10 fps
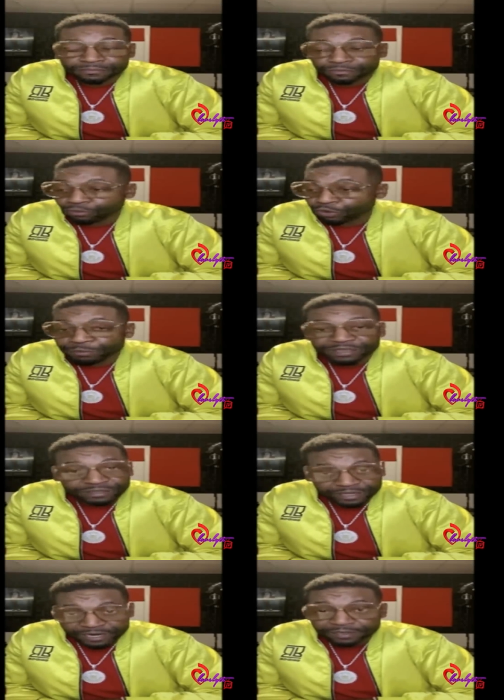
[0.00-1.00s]
Three
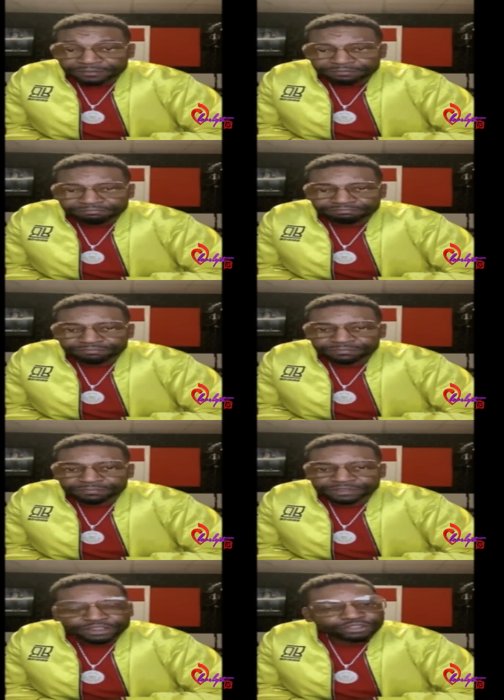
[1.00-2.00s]
minutes later,
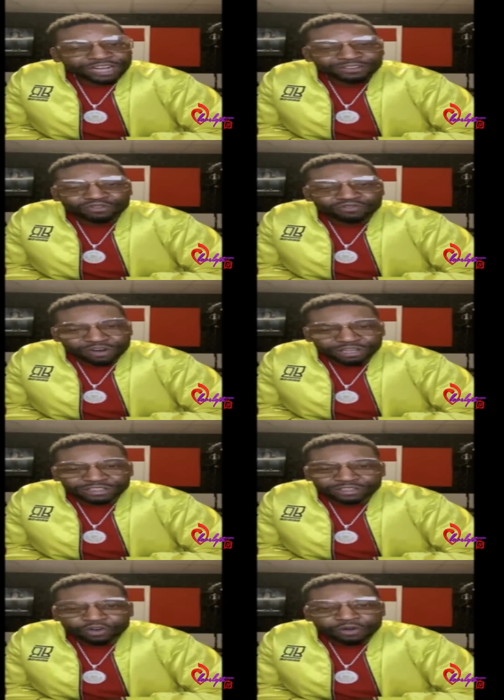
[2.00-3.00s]
she tried to run
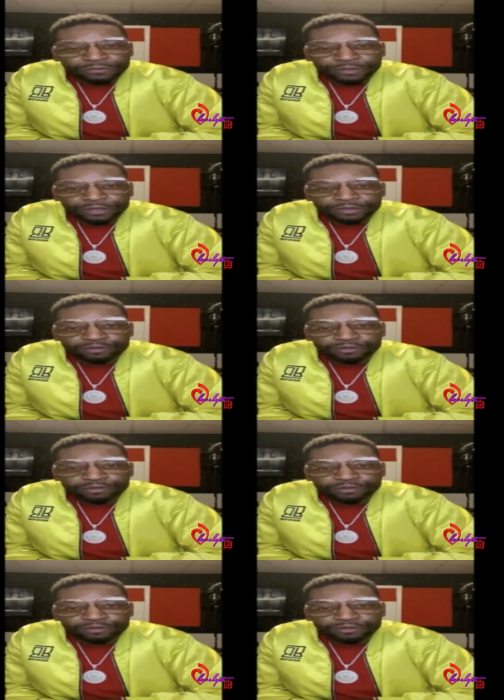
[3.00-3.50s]
us off the